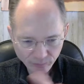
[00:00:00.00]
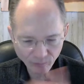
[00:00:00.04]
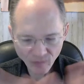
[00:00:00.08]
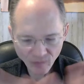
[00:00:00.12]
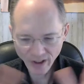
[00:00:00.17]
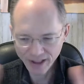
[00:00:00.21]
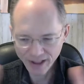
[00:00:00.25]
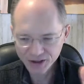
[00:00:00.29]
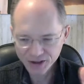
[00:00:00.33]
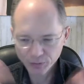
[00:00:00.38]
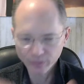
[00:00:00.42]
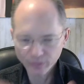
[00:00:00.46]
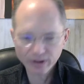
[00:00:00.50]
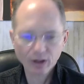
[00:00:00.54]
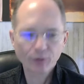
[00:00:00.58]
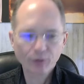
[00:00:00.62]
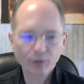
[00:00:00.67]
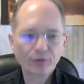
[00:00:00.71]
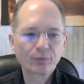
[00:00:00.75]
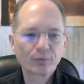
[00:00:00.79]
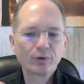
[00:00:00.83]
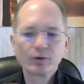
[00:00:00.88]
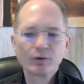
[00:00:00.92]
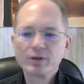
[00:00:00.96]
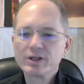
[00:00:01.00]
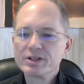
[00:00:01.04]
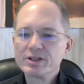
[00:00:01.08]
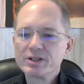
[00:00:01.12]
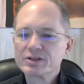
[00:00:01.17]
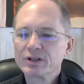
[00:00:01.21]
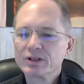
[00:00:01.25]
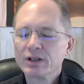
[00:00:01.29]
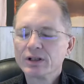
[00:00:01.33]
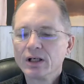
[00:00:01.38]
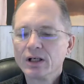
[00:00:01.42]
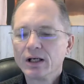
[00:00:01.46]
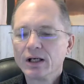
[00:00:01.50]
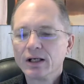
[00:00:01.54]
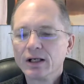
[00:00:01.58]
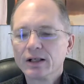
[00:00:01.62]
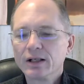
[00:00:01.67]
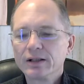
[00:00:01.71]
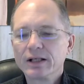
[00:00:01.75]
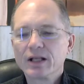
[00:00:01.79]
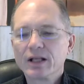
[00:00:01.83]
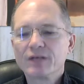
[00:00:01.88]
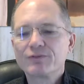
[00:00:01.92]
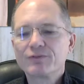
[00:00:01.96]
as we go through these.
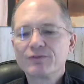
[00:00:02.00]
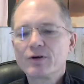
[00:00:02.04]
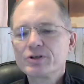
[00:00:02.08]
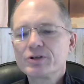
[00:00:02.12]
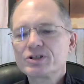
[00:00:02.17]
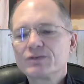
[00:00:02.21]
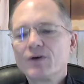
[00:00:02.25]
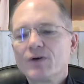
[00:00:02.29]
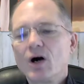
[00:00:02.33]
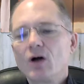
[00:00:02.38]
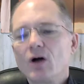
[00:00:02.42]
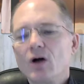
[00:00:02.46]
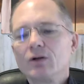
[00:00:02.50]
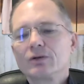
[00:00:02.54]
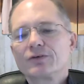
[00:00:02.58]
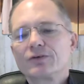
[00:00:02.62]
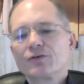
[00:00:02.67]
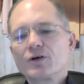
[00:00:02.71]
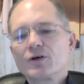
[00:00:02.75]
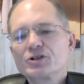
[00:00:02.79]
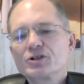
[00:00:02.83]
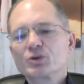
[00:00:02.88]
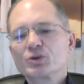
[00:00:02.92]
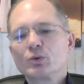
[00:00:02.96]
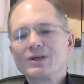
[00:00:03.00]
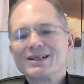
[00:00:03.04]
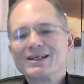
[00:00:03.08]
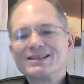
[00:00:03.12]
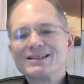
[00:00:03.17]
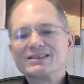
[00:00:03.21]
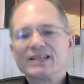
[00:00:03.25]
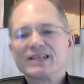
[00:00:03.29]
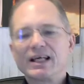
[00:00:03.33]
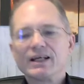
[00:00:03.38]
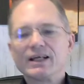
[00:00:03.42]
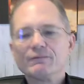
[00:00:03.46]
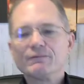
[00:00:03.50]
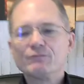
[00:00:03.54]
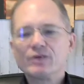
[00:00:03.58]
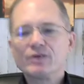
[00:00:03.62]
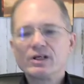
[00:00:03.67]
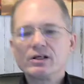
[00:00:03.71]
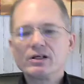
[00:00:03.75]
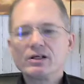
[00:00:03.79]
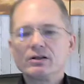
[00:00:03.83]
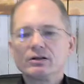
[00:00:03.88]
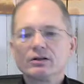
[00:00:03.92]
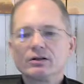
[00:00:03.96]
Now, the first one is
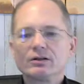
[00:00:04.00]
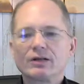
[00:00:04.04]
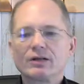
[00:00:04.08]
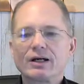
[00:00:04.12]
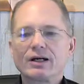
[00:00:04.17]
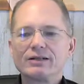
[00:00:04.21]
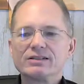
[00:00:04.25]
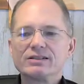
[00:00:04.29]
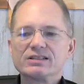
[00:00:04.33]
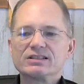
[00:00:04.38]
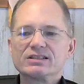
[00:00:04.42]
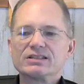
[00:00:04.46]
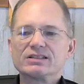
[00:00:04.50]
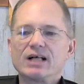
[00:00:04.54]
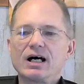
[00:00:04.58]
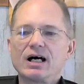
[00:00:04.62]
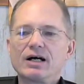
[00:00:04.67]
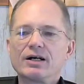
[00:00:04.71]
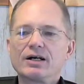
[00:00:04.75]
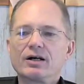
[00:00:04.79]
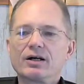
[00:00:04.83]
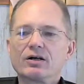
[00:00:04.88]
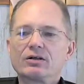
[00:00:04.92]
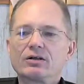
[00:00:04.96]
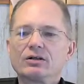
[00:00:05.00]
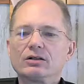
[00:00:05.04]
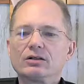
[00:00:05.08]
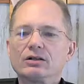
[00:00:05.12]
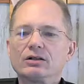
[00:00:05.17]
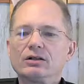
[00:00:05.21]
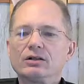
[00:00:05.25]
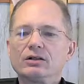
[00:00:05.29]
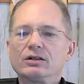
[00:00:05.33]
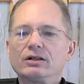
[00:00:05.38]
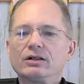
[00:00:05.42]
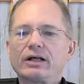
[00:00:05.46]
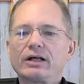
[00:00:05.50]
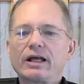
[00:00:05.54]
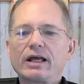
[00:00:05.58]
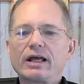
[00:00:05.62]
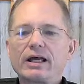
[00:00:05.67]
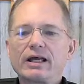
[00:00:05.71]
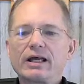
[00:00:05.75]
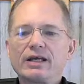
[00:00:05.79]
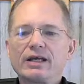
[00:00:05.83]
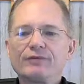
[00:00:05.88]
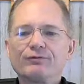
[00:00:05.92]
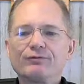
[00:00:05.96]
envy, desire,
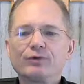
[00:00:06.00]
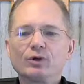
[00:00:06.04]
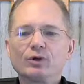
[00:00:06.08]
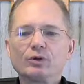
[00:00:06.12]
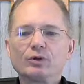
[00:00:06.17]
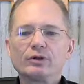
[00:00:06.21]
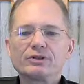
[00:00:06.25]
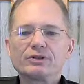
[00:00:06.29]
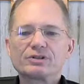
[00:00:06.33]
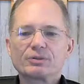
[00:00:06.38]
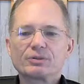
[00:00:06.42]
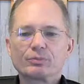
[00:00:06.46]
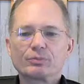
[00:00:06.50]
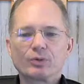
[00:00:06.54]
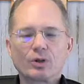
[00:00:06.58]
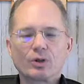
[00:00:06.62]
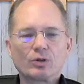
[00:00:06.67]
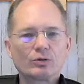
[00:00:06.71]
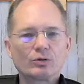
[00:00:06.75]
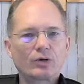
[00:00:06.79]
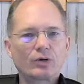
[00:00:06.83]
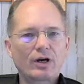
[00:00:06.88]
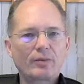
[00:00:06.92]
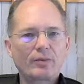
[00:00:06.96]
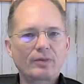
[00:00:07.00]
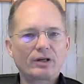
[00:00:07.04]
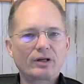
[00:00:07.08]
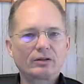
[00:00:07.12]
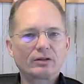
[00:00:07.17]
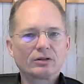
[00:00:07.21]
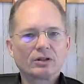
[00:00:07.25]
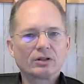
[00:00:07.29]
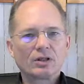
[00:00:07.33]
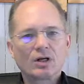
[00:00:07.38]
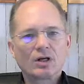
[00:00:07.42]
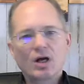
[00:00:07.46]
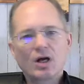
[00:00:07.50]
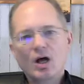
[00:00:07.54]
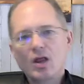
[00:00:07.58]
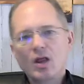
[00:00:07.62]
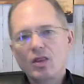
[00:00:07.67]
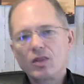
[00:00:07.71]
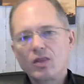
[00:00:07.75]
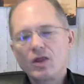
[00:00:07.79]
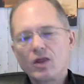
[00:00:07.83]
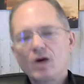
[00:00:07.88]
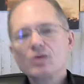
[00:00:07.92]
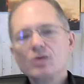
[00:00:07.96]
influence, and programming.
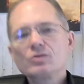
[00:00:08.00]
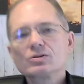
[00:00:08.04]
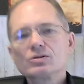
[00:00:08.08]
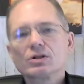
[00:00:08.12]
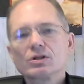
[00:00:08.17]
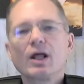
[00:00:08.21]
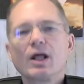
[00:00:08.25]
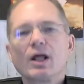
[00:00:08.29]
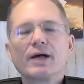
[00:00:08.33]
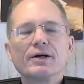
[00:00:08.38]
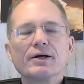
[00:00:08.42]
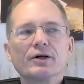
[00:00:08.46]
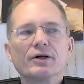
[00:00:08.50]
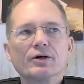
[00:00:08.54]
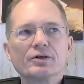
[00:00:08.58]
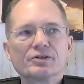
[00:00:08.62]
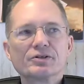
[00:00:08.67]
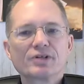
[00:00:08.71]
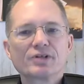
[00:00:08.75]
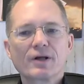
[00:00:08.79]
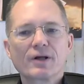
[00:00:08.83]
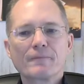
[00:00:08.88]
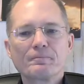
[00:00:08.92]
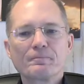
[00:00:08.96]
Those layers